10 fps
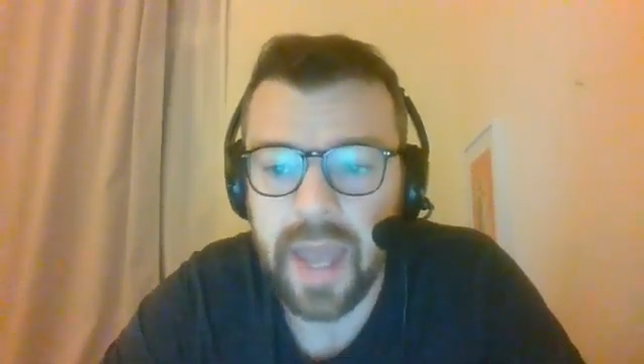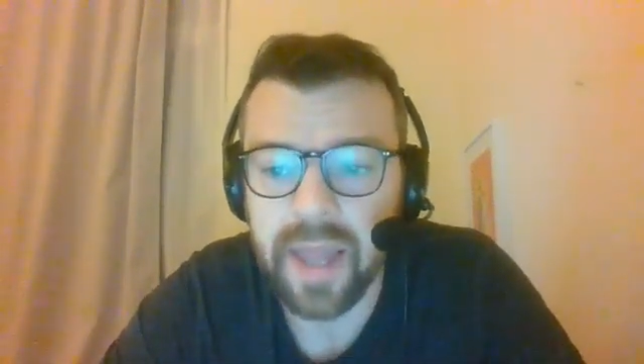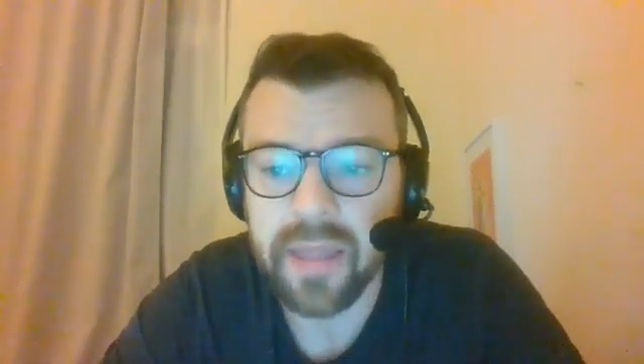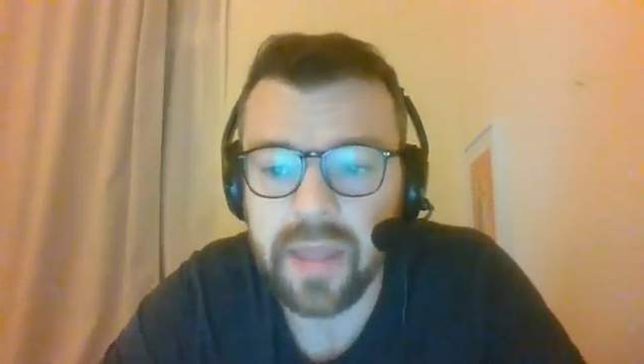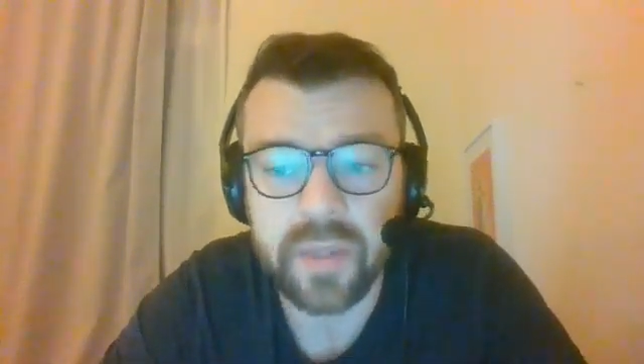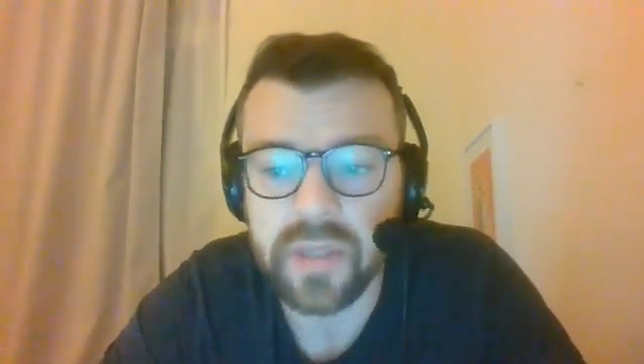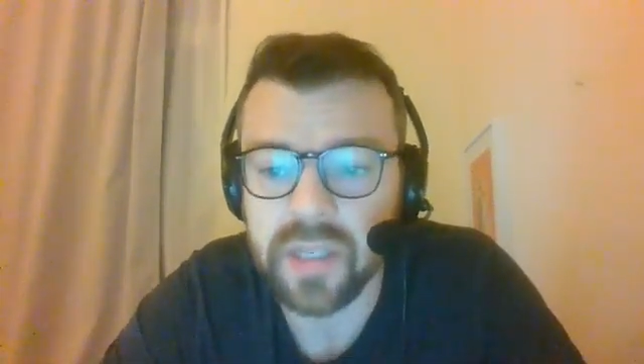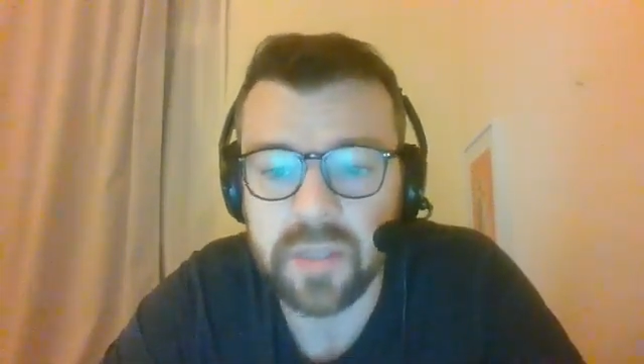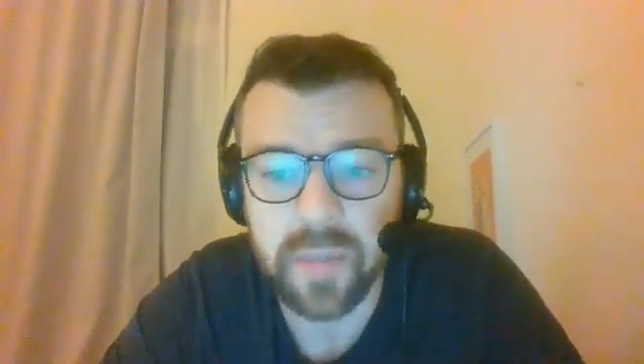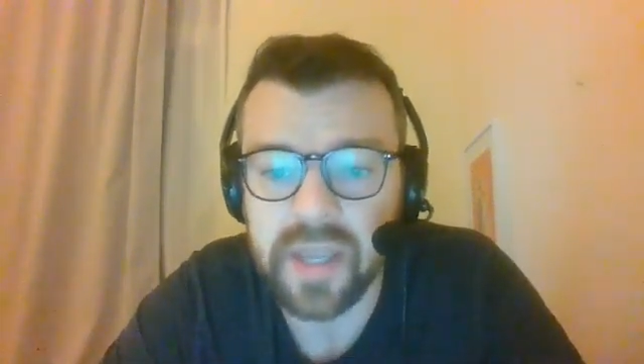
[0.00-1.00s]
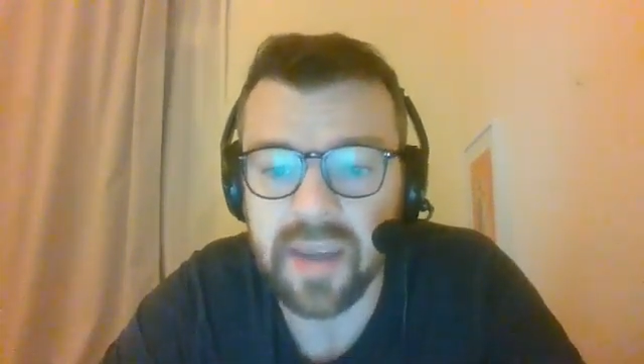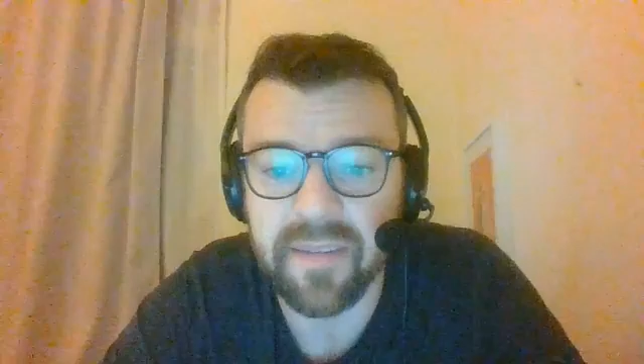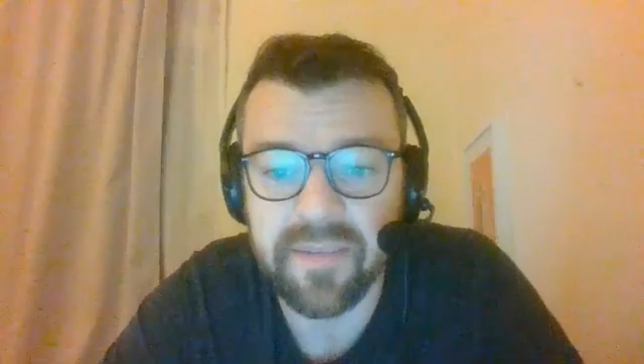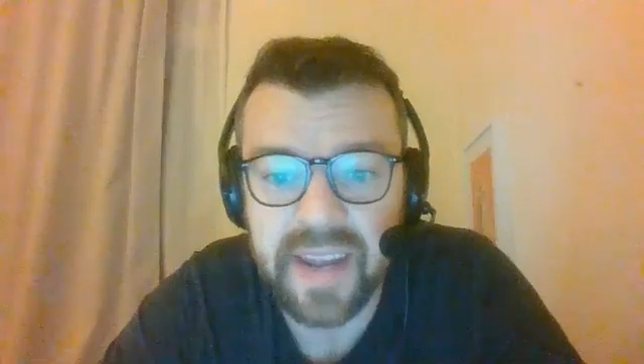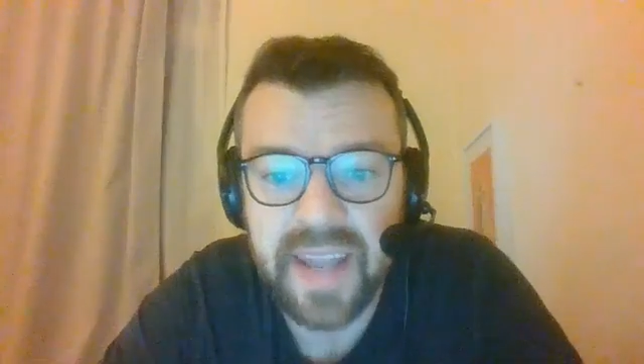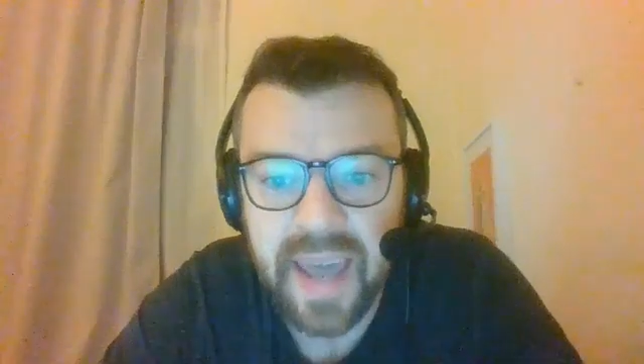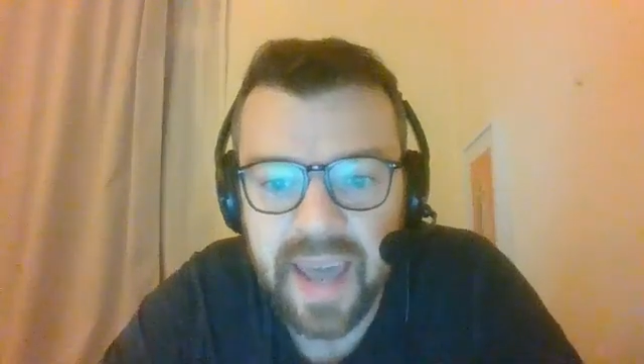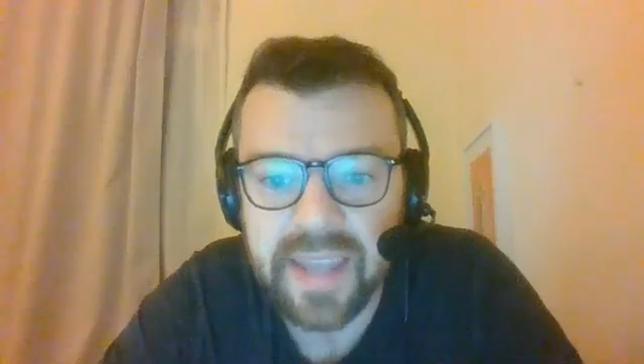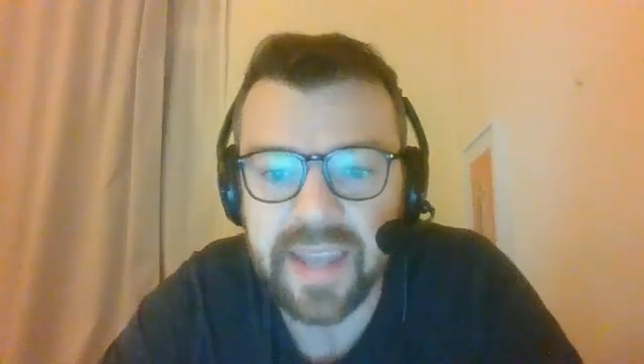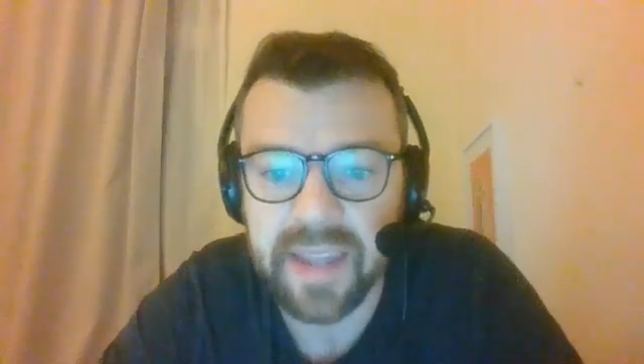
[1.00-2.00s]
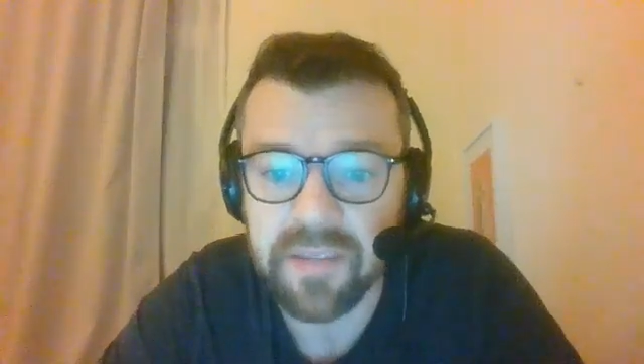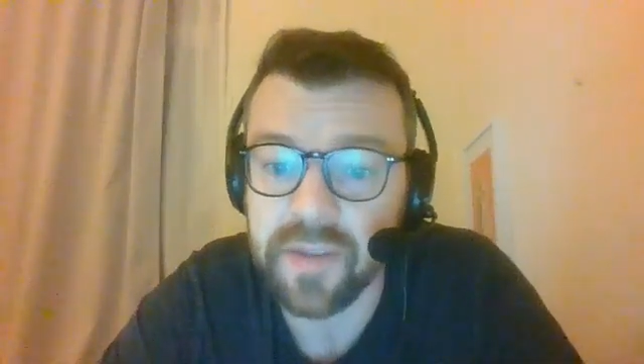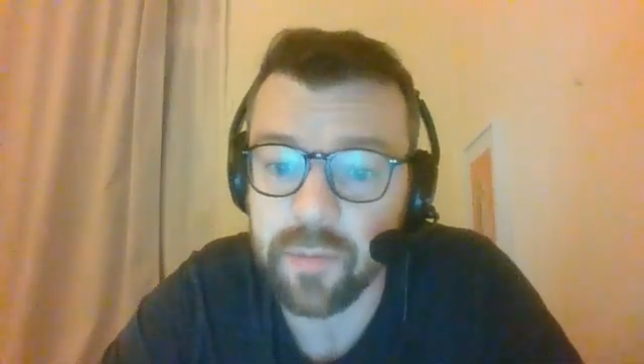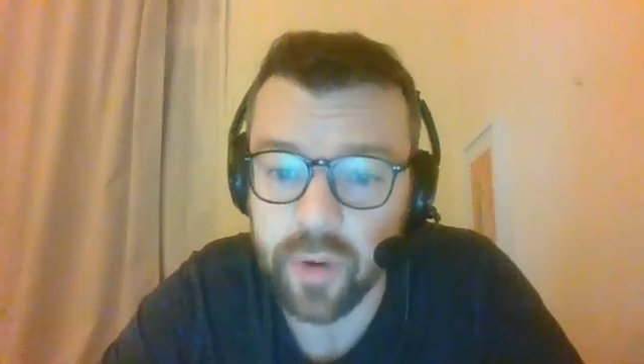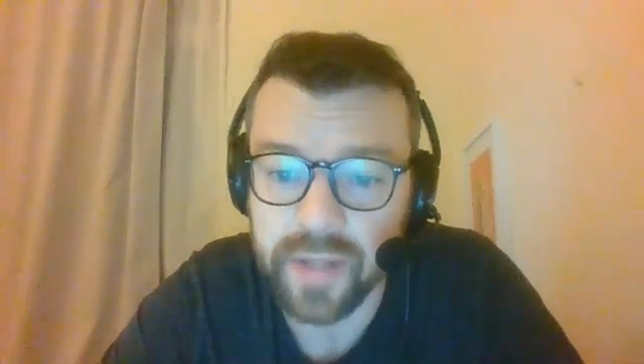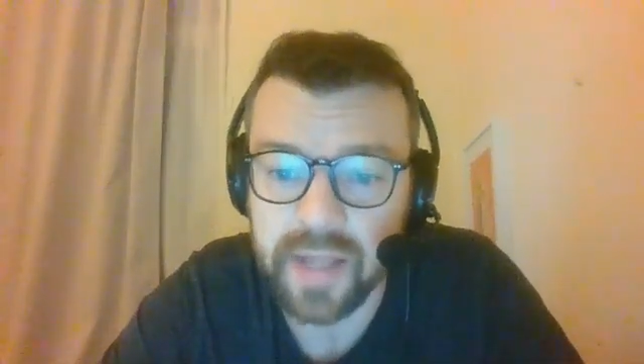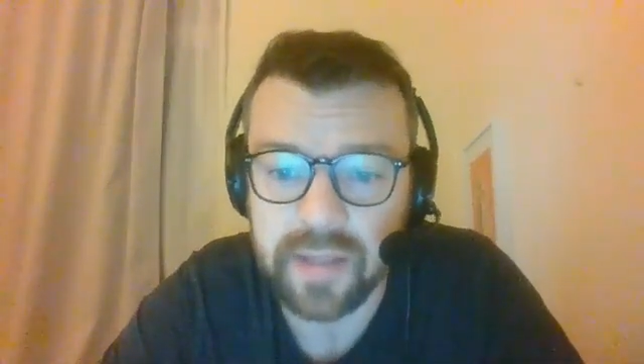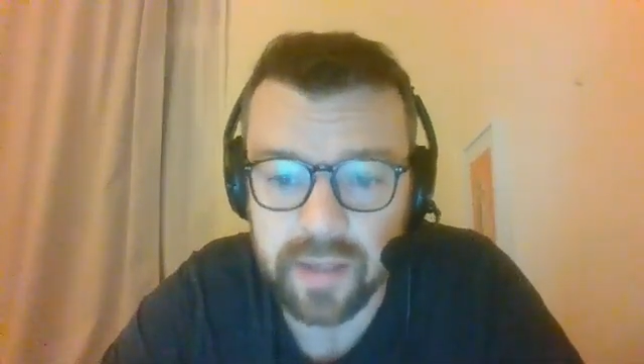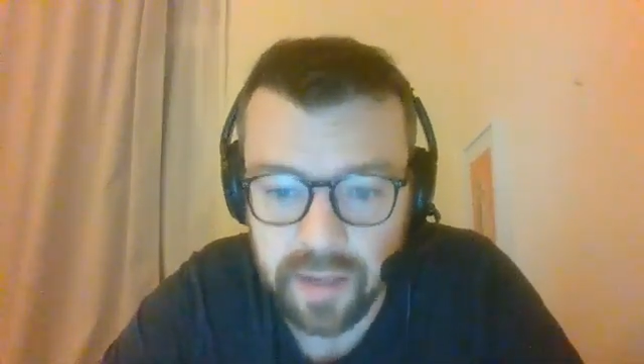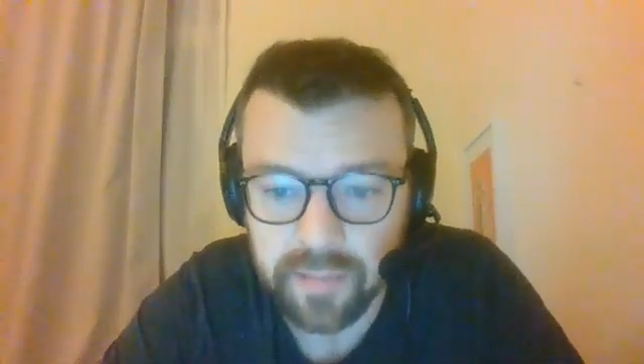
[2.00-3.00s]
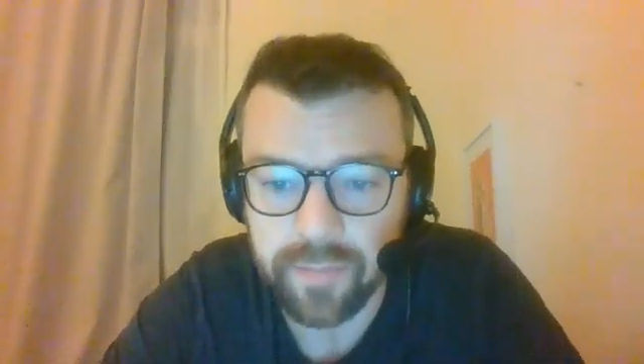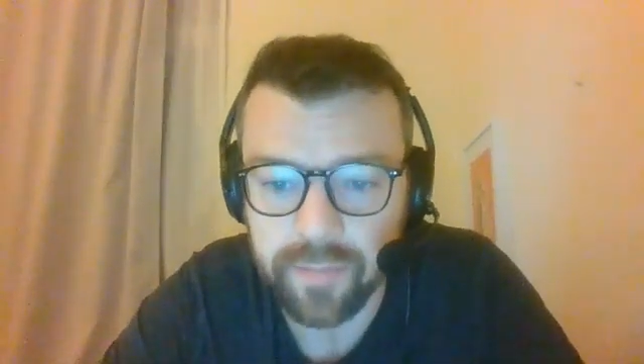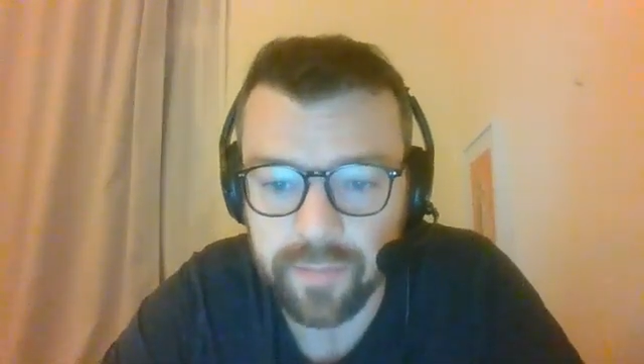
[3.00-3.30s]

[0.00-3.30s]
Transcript: and this was despite a very high infant mortality rate.